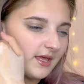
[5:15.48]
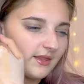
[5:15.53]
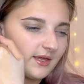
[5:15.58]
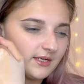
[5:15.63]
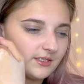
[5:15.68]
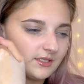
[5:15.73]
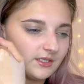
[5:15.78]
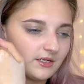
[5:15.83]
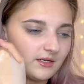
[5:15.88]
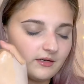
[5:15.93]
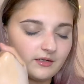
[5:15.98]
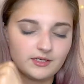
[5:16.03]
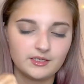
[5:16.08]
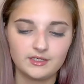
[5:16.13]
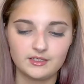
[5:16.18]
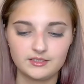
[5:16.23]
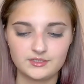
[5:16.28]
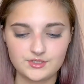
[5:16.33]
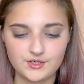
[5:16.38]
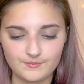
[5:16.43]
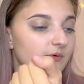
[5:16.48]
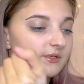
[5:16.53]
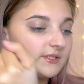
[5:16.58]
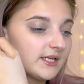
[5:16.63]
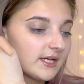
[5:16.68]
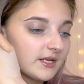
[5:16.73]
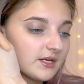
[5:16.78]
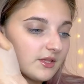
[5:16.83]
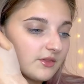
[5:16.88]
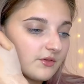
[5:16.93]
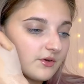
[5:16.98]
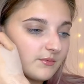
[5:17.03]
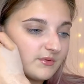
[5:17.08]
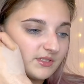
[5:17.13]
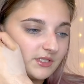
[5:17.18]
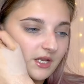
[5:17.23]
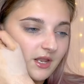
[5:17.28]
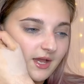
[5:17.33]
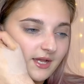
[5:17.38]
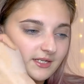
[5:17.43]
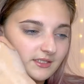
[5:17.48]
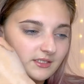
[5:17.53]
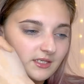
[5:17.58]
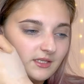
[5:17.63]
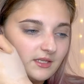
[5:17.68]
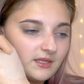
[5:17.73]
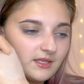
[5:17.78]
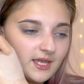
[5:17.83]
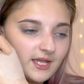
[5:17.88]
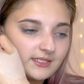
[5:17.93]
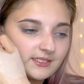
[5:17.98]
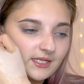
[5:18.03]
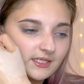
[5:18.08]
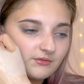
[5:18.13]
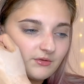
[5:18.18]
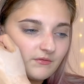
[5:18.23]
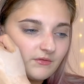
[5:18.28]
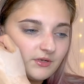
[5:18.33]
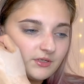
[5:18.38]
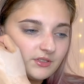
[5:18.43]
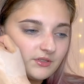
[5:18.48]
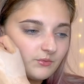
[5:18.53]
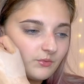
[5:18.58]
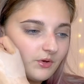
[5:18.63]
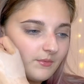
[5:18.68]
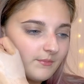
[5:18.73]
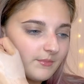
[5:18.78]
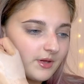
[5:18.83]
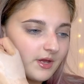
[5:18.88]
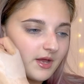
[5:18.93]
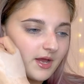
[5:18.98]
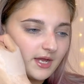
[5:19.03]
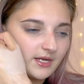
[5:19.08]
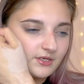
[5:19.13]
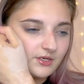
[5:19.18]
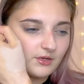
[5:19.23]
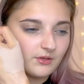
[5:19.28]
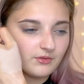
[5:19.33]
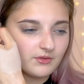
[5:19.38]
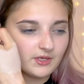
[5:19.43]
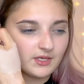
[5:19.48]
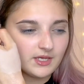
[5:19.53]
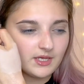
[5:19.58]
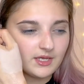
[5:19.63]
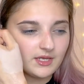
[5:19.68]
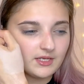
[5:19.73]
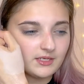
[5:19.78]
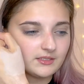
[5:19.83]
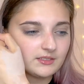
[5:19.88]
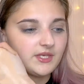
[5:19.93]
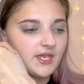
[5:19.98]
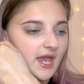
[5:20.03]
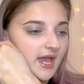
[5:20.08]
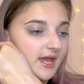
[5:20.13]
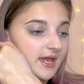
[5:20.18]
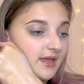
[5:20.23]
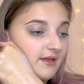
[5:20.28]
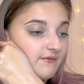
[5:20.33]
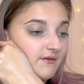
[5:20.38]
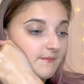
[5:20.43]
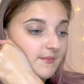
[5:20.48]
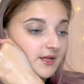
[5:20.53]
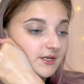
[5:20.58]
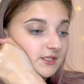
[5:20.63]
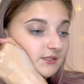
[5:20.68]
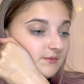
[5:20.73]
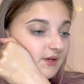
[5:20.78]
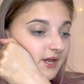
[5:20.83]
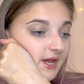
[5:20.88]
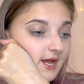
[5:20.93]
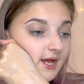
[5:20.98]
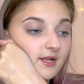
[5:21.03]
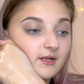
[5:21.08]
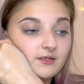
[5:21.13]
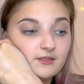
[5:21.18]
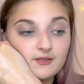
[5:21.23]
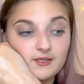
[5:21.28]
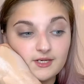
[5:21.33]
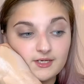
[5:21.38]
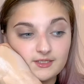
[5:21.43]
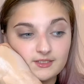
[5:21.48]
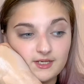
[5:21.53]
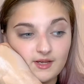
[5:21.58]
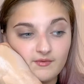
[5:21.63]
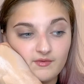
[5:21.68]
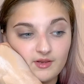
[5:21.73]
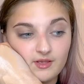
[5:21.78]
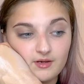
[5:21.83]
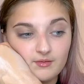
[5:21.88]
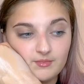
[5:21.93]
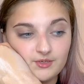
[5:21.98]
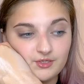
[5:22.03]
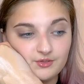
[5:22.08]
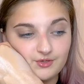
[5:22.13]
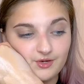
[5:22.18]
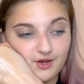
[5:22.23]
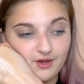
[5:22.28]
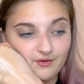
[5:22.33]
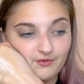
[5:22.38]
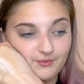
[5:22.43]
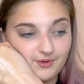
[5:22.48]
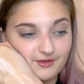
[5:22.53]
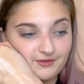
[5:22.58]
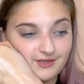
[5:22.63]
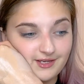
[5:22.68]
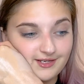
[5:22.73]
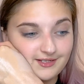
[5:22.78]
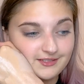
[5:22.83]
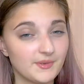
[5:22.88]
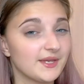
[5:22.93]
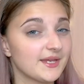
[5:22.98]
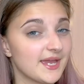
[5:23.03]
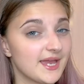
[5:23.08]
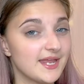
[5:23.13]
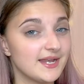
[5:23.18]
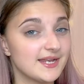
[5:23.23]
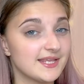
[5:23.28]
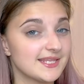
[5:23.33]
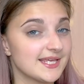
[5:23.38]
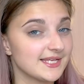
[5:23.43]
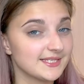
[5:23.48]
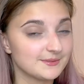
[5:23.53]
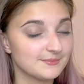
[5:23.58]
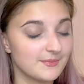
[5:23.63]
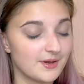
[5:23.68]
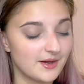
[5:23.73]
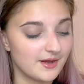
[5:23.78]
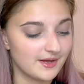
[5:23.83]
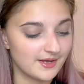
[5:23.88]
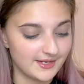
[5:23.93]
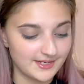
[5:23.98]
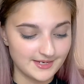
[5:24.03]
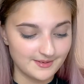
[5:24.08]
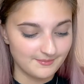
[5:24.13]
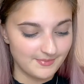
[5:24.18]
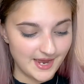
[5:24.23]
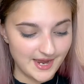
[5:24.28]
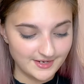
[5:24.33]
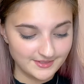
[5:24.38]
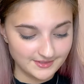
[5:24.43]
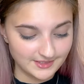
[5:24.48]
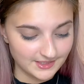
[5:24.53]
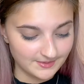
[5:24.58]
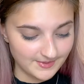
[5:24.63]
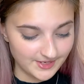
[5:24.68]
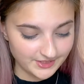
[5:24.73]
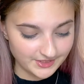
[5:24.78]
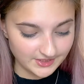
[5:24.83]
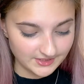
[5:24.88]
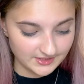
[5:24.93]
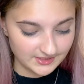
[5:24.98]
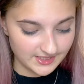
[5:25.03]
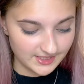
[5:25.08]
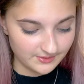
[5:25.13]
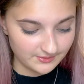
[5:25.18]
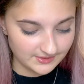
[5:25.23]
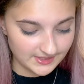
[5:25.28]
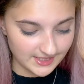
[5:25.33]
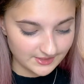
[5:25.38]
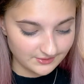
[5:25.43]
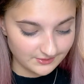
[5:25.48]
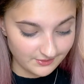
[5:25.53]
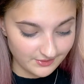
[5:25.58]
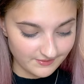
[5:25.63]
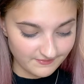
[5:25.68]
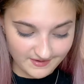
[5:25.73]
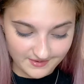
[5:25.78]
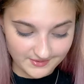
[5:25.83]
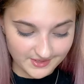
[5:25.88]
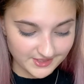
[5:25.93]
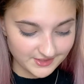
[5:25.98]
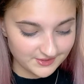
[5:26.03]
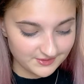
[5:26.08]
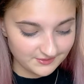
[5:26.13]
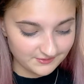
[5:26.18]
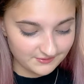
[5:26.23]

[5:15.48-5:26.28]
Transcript: that is the darkest. For a second I thought it was lighter than the XX Revolution one, but I don't think it is. Yeah, if it matches my hand, then it's definitely gonna be too dark for my face. But again, that's my bad colour matching skills. That's not the foundation's